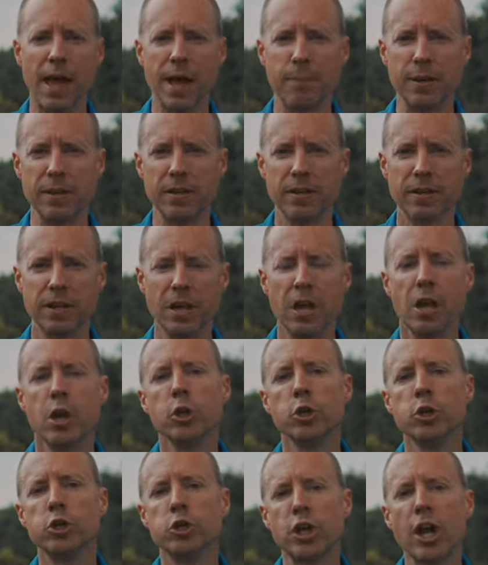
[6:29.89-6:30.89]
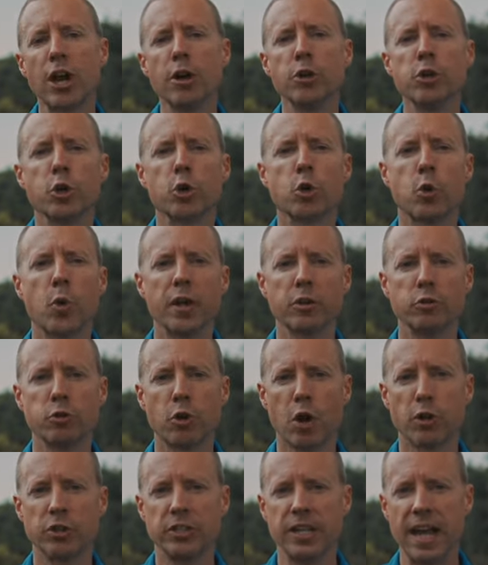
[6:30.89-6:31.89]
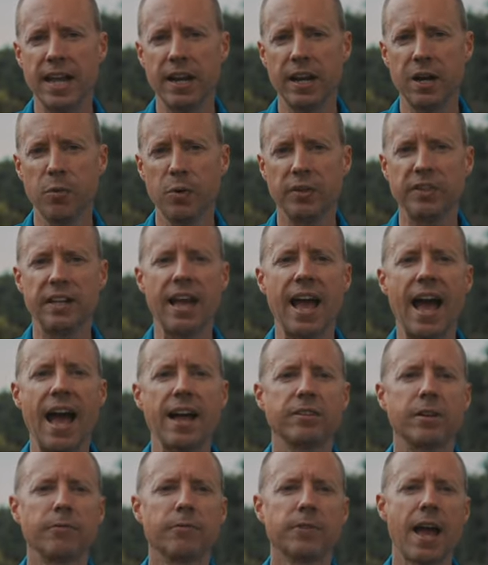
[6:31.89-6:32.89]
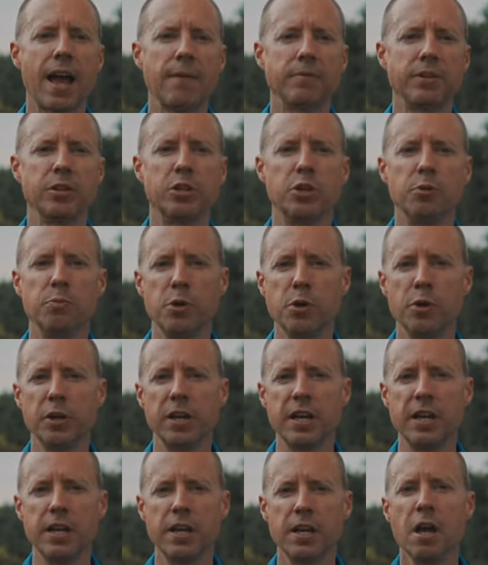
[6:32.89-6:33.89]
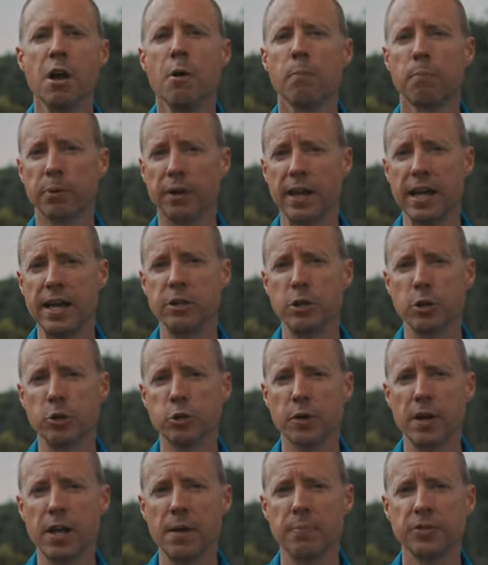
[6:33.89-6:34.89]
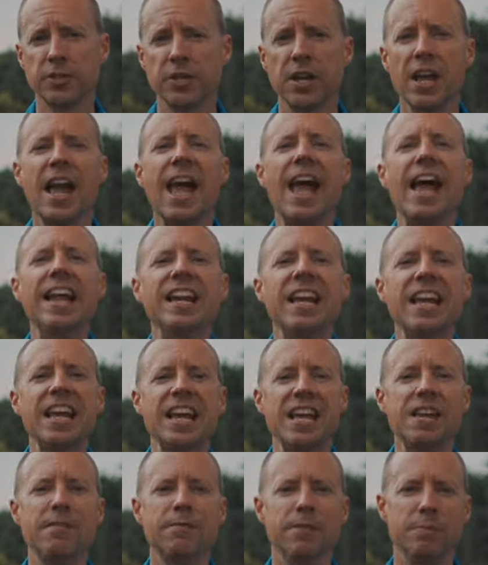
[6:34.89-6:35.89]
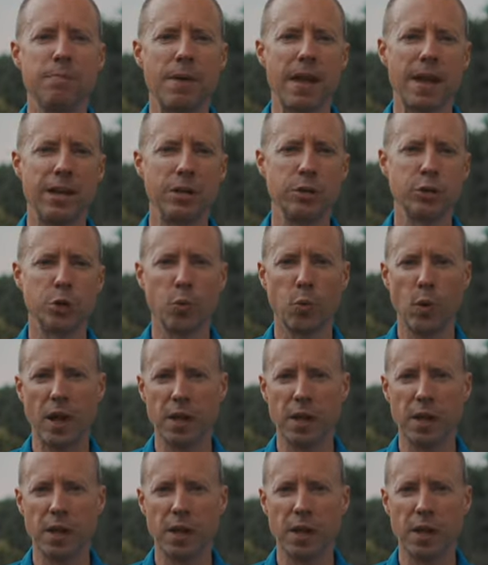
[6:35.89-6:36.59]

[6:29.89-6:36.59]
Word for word: mapping, share your quick draw data with the ActiveCaptain community, plan your trips, and even manage your